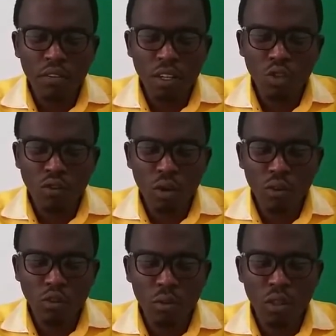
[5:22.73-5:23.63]
first of
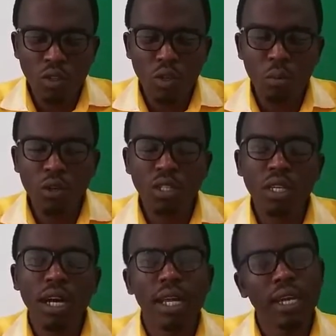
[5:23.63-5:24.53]
all, from the job
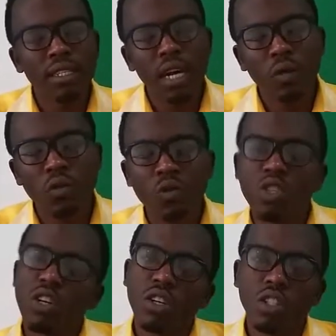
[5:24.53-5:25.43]
posting, I learned how to
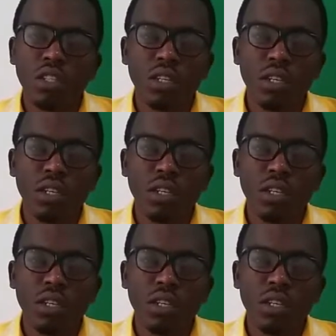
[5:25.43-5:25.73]
search.